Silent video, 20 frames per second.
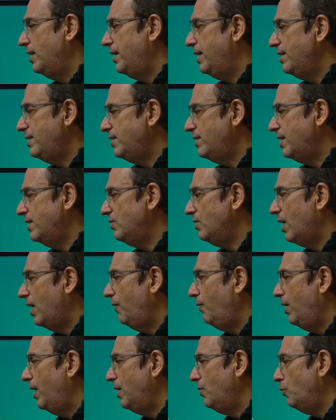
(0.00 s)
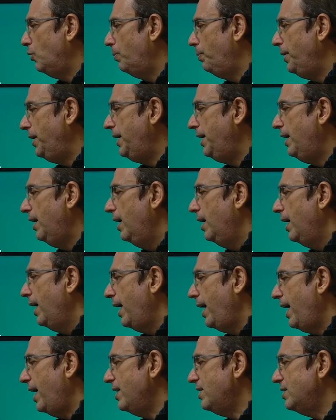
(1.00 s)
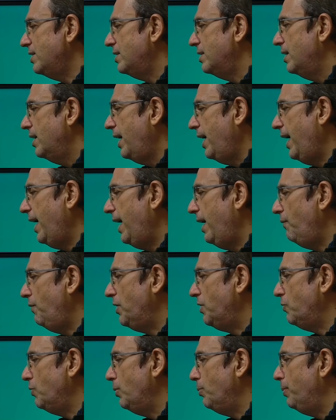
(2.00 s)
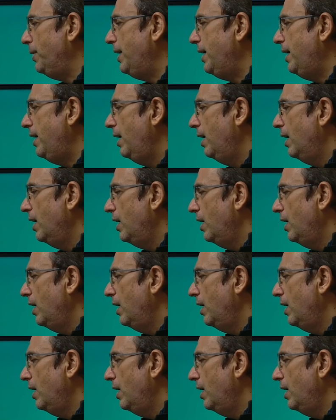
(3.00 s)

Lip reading: The distance covered would be sa, which would be